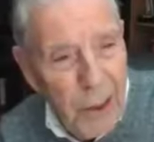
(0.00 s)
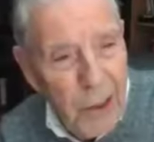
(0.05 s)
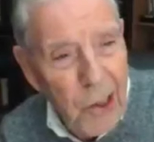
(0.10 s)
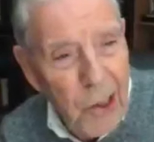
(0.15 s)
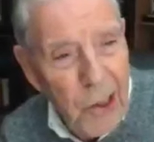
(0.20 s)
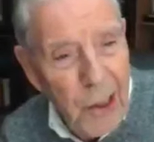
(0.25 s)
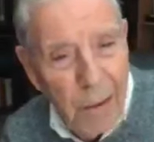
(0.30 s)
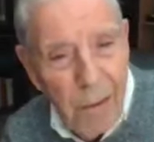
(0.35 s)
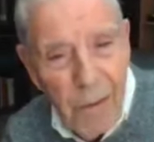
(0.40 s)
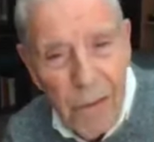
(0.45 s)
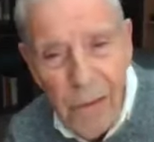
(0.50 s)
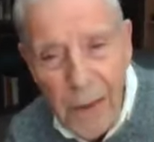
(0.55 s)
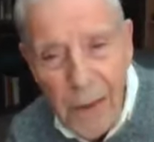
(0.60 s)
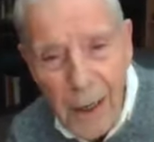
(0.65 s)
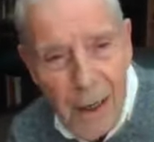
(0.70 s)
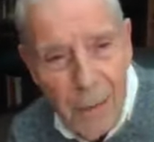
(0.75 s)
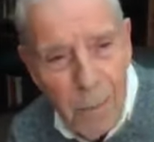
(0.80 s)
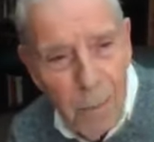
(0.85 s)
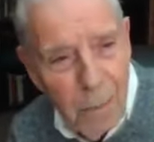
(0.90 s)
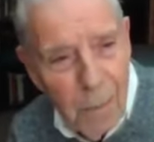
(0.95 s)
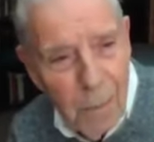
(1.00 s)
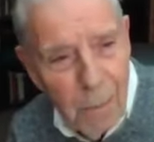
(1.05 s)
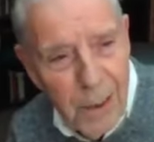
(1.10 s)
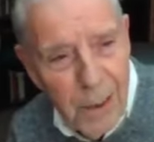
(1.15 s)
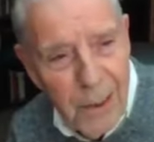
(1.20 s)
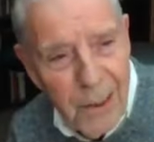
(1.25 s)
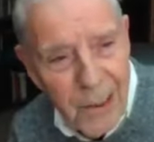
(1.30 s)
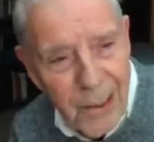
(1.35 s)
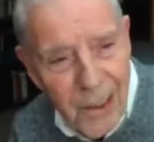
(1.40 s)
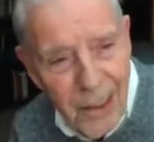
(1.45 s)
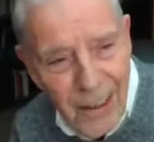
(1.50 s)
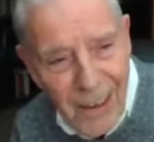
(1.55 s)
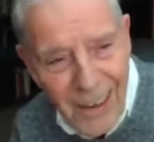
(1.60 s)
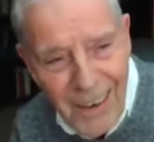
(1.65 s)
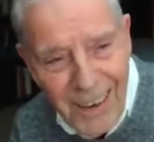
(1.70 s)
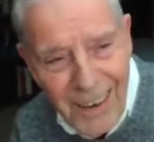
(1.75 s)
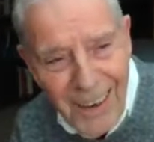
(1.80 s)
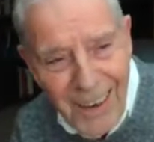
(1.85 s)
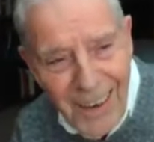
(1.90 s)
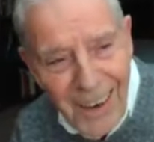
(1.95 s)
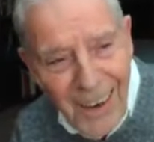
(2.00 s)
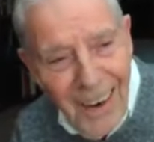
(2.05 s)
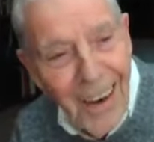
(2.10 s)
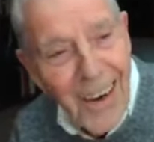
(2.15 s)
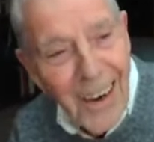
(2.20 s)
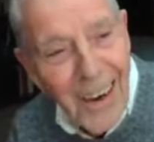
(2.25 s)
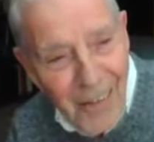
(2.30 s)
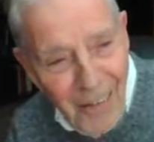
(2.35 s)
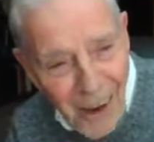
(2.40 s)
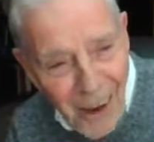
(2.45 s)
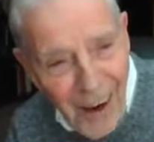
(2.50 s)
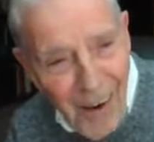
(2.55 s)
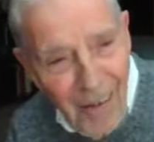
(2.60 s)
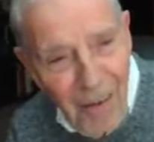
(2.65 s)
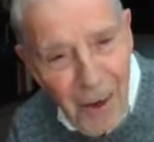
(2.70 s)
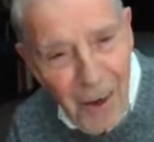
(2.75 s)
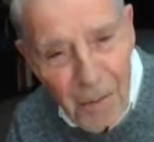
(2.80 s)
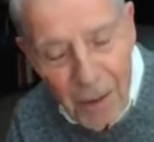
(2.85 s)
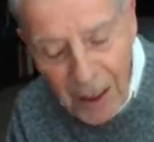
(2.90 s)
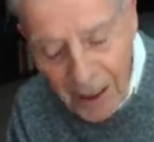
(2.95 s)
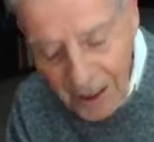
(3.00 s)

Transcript: for yourself there. and I'm how